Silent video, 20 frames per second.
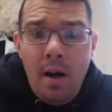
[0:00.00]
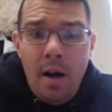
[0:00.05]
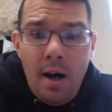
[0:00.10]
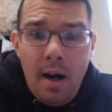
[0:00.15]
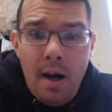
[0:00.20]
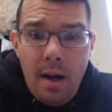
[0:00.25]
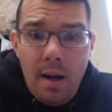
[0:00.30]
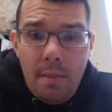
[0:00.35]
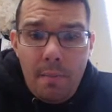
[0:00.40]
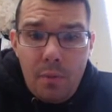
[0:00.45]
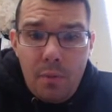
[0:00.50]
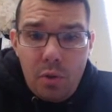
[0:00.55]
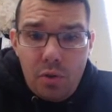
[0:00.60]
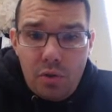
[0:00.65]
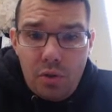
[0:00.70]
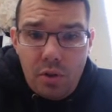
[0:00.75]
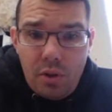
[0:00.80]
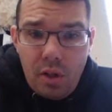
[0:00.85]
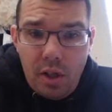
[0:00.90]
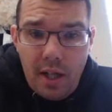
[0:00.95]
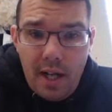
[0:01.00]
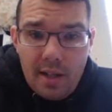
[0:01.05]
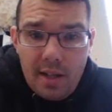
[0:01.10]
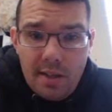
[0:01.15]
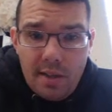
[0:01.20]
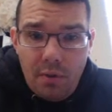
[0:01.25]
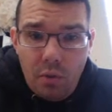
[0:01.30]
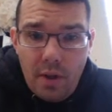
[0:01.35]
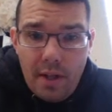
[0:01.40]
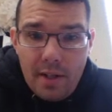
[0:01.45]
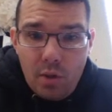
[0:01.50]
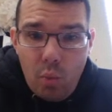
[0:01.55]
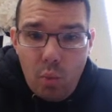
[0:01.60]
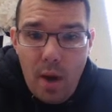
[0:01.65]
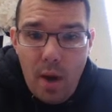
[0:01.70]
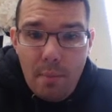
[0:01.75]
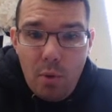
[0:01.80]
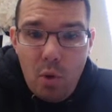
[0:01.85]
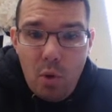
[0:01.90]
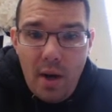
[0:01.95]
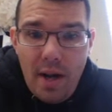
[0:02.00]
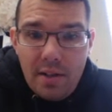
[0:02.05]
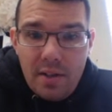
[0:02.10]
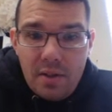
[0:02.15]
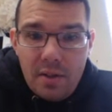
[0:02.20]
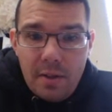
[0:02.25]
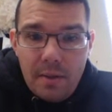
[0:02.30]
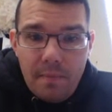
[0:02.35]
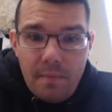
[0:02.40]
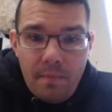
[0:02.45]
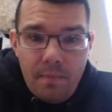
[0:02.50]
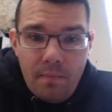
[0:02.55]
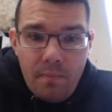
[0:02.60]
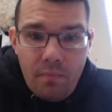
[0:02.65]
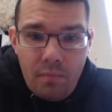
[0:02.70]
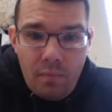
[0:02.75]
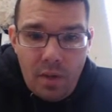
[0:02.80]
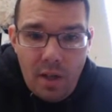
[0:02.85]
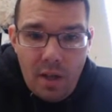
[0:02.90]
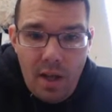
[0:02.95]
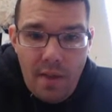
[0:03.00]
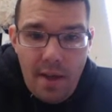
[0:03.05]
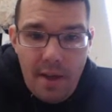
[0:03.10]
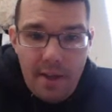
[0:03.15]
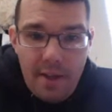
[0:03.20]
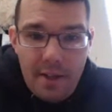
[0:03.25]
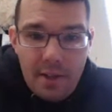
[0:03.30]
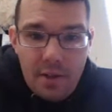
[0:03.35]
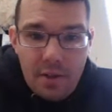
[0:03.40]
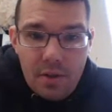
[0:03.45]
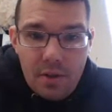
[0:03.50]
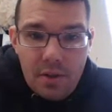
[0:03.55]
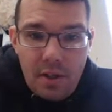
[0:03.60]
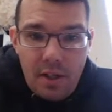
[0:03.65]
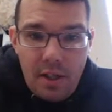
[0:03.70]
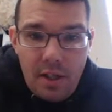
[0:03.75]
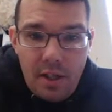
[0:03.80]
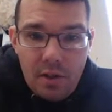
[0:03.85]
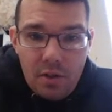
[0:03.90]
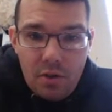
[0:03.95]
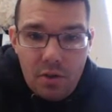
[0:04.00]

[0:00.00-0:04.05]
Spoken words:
You'll just click on civil rights web quest, and then here's the